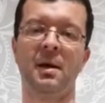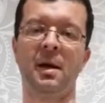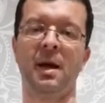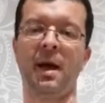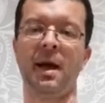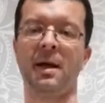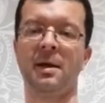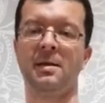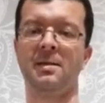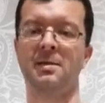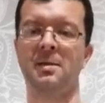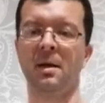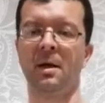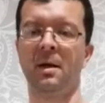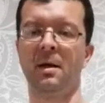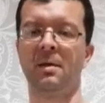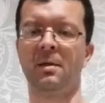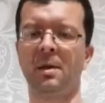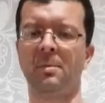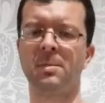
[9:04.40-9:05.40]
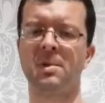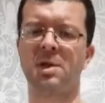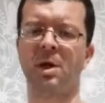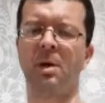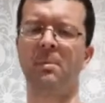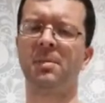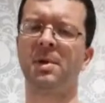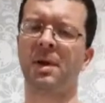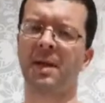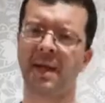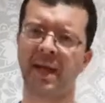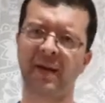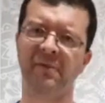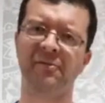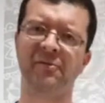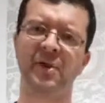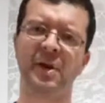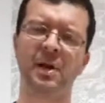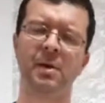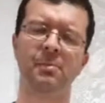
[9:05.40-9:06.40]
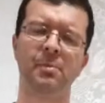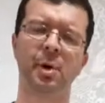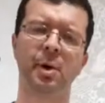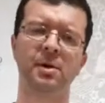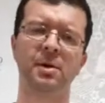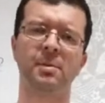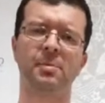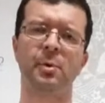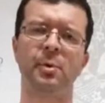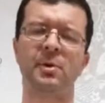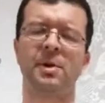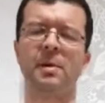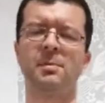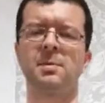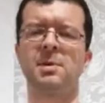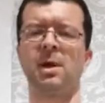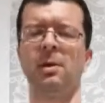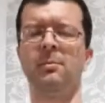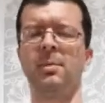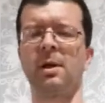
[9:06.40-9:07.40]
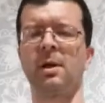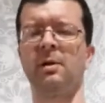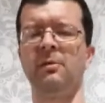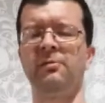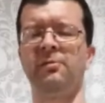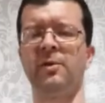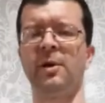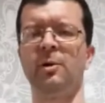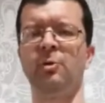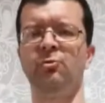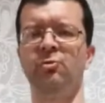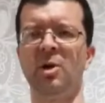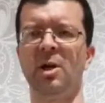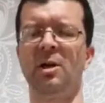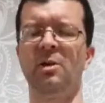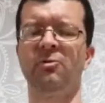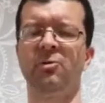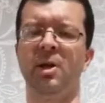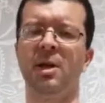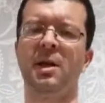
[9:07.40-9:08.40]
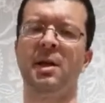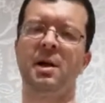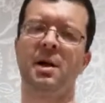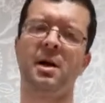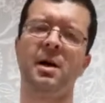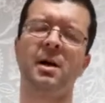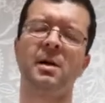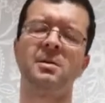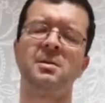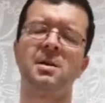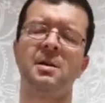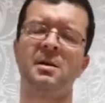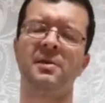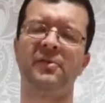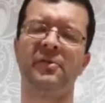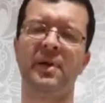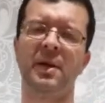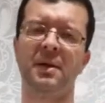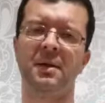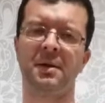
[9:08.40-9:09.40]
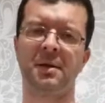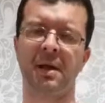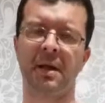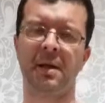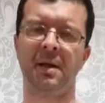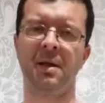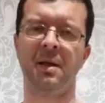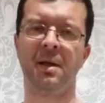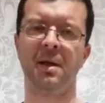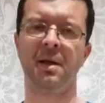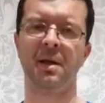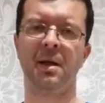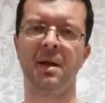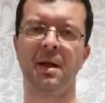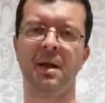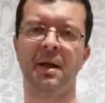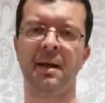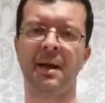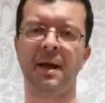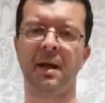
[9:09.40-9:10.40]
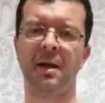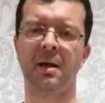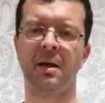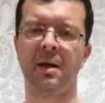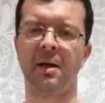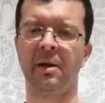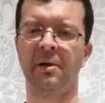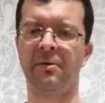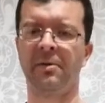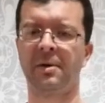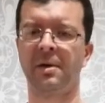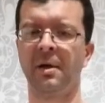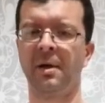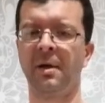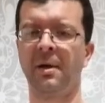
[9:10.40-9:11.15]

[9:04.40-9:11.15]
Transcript: And sometimes it can feel impossible. Sometimes it can feel really, really hard to defeat sin in our lives.